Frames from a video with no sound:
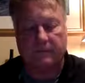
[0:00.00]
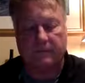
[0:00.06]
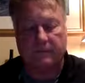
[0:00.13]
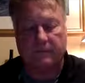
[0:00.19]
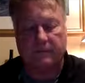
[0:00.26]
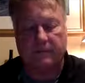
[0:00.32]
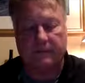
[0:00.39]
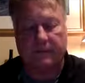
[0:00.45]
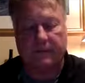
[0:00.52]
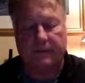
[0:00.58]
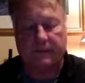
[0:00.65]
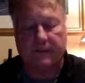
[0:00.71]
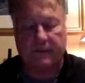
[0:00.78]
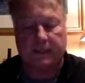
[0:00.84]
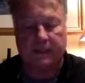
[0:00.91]
spending
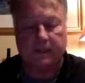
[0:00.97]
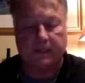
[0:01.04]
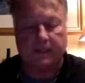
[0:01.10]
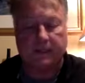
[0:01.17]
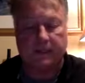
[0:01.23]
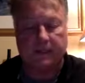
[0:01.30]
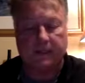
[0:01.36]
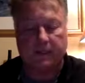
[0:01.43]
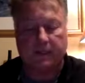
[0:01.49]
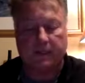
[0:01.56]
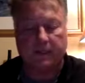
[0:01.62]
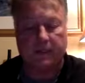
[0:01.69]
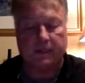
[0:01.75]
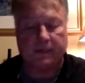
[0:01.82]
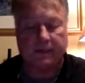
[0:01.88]
time with
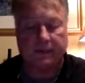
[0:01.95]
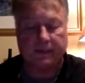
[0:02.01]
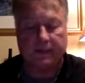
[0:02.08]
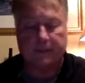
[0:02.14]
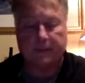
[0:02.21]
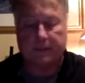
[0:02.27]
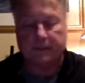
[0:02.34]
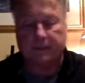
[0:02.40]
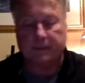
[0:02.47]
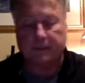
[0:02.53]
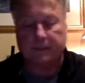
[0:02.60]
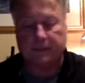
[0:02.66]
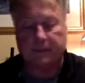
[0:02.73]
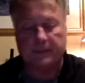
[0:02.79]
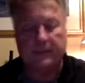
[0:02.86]
other family and
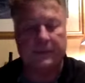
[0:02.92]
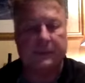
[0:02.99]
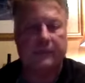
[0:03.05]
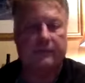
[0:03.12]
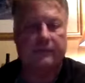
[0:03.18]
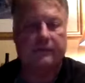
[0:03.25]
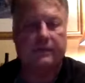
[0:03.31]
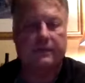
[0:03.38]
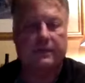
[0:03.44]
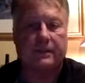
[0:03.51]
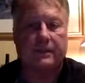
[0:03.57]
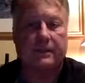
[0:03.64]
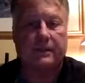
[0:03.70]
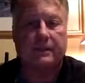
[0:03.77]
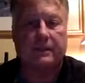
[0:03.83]
seeing our friends
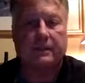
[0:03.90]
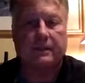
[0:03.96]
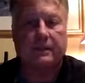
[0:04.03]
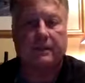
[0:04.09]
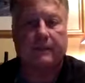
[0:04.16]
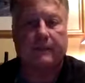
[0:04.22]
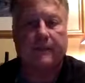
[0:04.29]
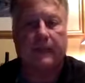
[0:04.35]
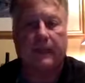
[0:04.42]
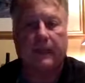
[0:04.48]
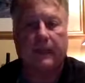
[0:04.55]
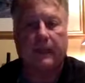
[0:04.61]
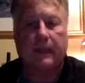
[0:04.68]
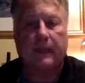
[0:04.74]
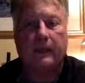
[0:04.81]
again. So
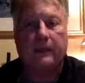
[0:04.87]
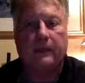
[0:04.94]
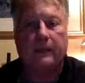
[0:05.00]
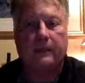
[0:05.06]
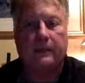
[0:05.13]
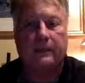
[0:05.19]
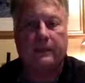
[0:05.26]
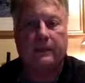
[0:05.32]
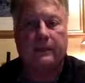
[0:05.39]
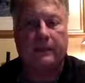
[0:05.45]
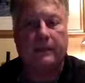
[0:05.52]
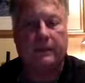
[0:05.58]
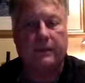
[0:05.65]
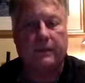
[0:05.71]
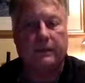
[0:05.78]
I think it's
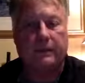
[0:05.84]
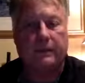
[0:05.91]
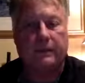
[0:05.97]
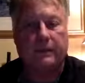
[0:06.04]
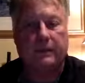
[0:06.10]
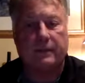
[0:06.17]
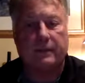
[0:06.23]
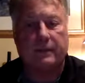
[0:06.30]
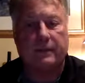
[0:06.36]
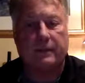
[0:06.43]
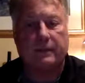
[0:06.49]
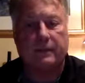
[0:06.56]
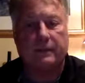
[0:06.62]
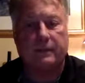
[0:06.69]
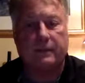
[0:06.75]
coming. We a
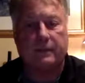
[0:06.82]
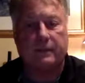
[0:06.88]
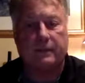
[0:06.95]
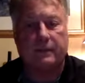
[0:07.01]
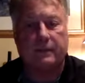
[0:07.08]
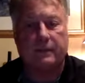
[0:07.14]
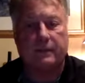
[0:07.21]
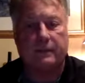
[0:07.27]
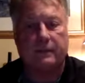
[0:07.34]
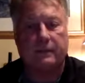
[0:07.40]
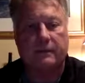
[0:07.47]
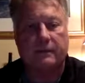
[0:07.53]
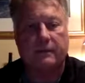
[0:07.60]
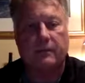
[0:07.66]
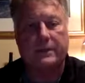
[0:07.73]
couple more, a
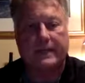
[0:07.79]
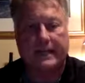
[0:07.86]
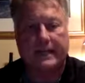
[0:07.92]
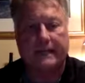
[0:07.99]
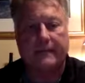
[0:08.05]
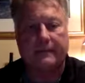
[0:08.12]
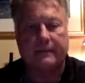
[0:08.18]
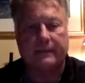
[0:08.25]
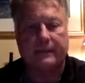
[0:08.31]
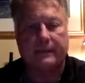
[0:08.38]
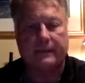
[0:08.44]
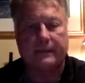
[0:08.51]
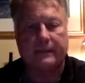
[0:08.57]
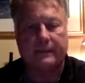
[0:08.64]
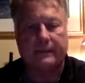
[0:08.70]
little more time,
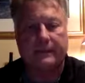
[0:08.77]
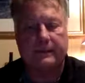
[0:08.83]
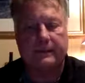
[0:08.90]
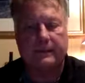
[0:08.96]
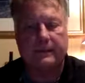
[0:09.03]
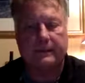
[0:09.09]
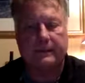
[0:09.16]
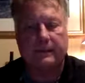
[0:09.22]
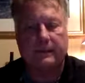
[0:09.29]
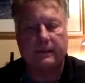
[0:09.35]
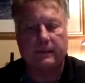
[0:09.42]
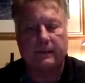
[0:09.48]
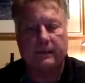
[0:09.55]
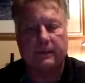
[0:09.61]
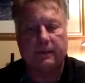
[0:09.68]
and
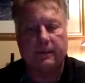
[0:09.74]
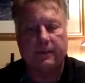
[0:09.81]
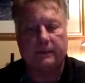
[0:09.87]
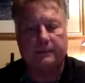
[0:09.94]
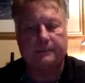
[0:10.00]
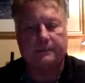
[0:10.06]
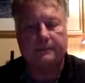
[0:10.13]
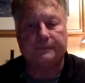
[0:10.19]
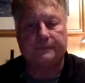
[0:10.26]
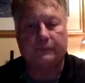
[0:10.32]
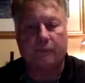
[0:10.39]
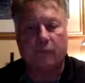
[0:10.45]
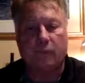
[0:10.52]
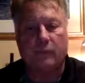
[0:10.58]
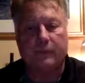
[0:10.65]
we'll
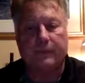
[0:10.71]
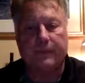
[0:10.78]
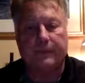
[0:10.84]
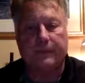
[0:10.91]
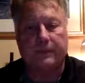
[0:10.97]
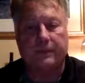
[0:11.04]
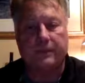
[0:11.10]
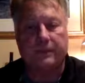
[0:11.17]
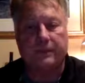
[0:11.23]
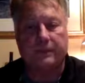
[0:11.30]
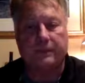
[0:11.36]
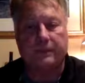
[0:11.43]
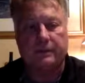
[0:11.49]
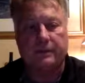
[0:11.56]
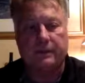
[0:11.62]
we'll be able
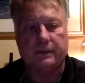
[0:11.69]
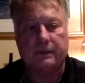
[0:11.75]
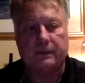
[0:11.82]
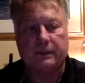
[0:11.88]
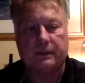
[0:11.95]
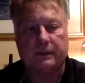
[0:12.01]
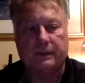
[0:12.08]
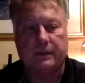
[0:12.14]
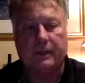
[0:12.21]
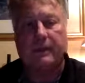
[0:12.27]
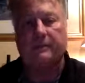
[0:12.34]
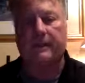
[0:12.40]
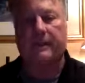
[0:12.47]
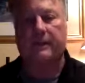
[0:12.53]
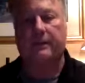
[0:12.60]
to get
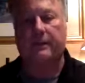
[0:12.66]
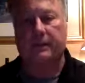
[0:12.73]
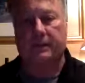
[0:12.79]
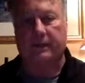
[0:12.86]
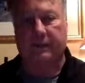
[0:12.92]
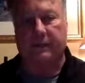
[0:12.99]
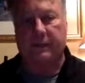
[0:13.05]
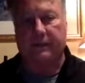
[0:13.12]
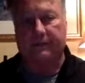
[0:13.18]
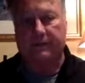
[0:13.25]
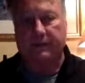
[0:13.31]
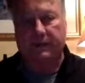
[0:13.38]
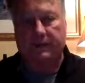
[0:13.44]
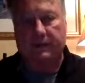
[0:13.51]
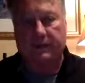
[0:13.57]
about our lives
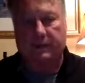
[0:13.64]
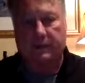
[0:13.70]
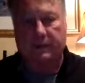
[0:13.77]
again and